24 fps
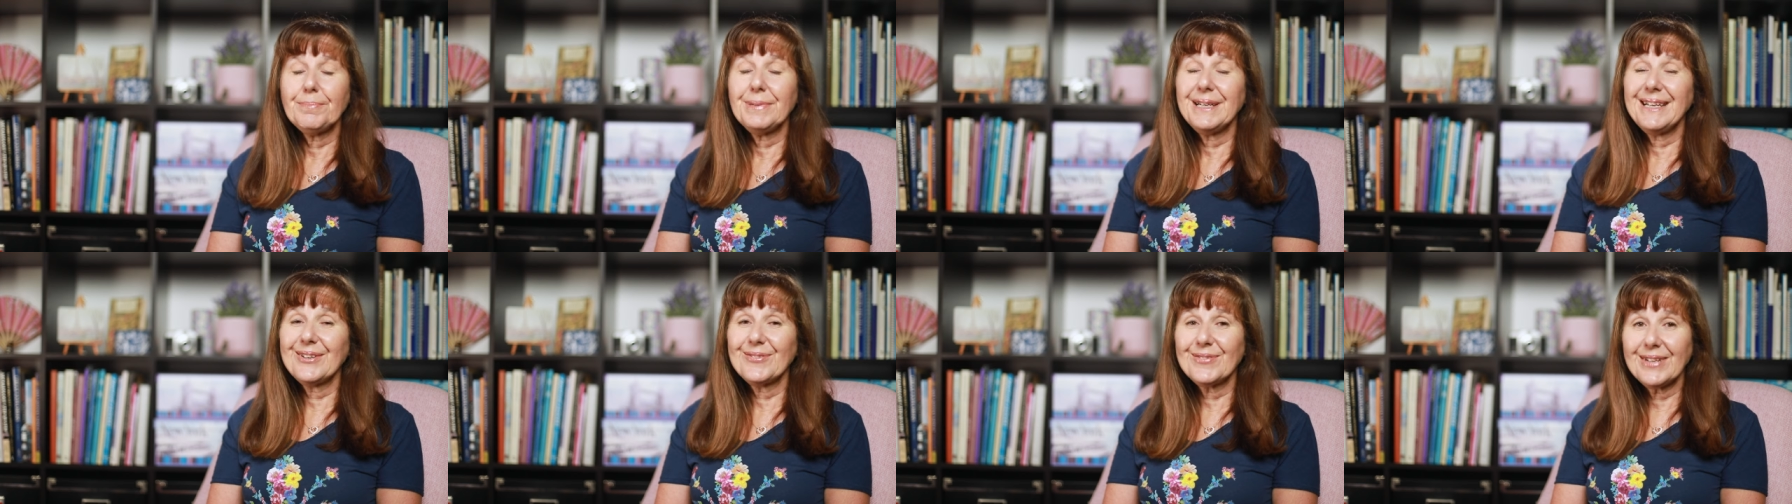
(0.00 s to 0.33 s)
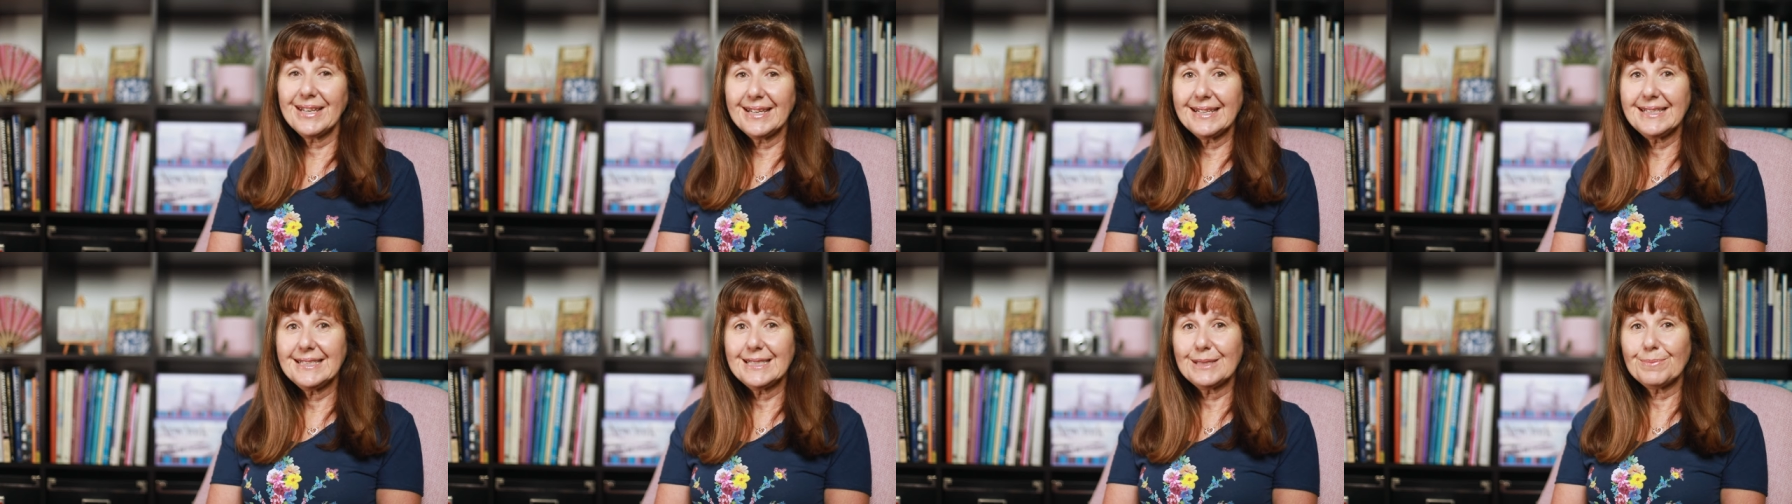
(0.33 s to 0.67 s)
being
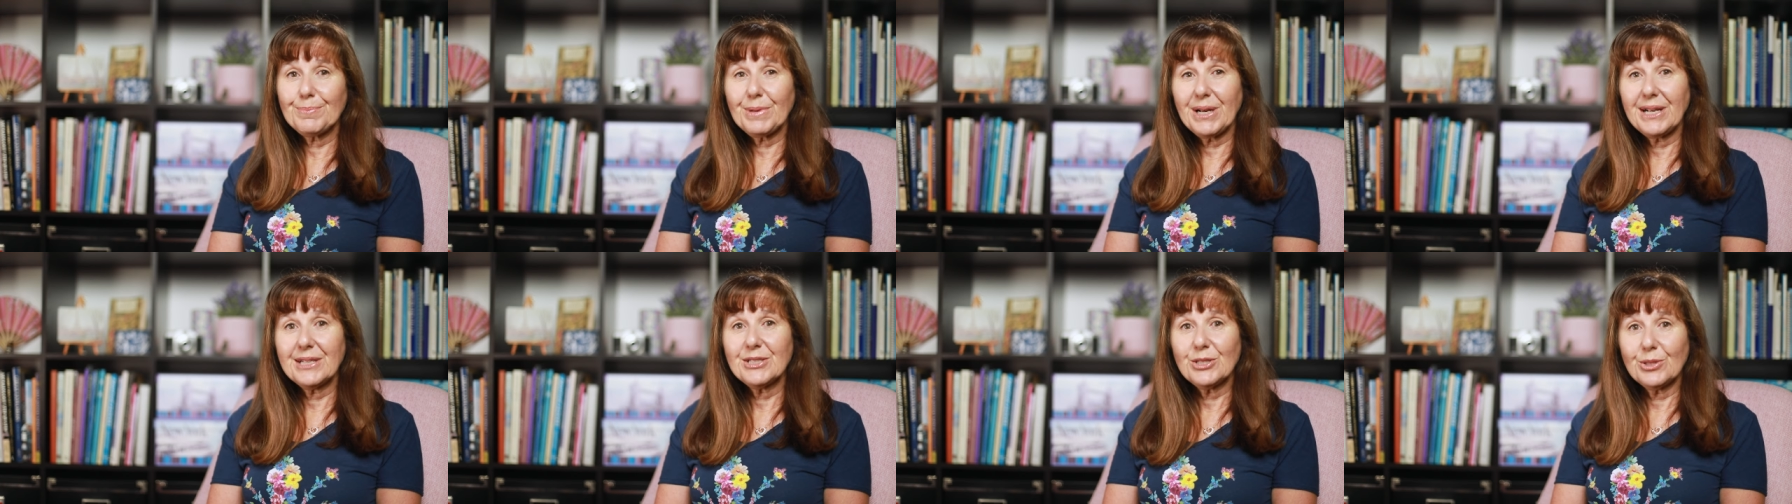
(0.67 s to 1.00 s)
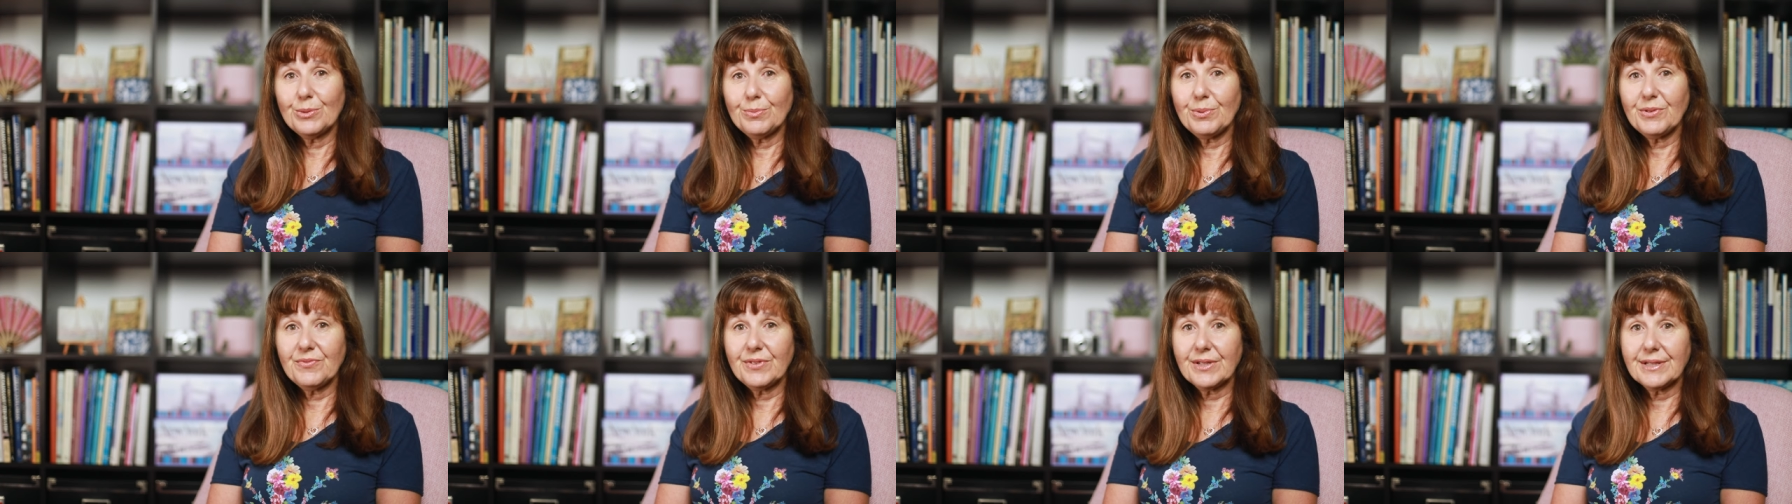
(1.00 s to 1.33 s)
released by a
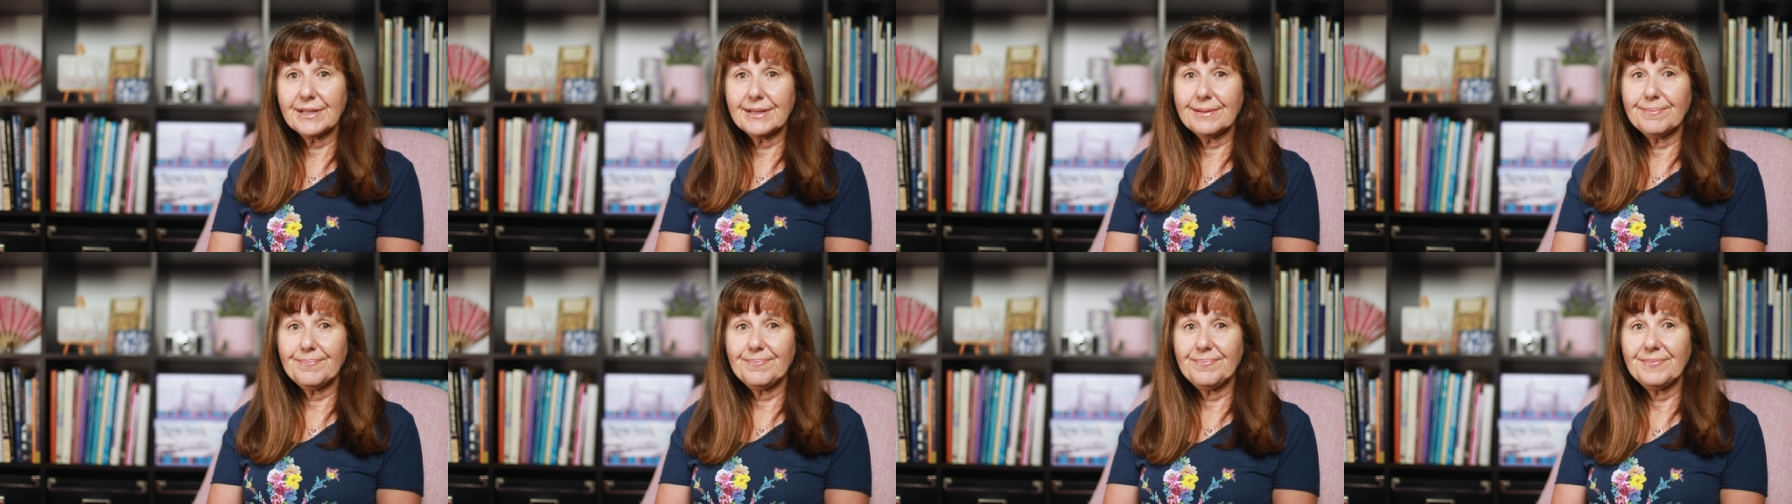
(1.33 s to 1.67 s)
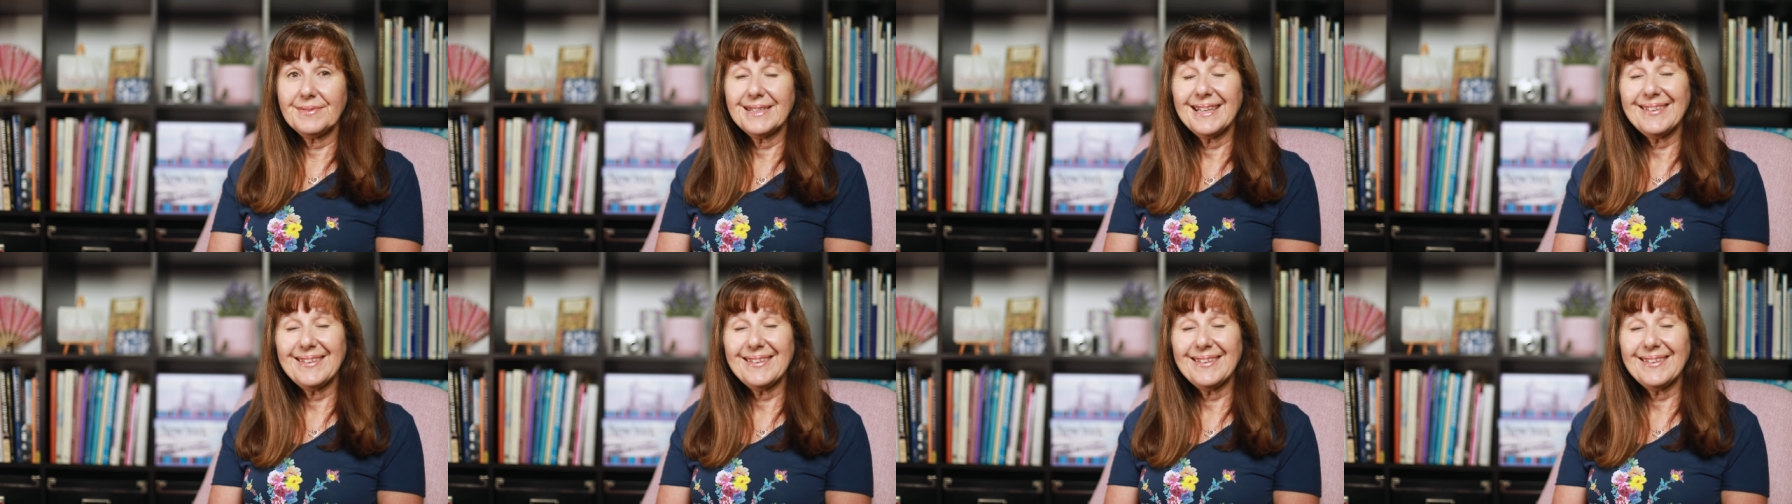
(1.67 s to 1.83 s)
supervillain.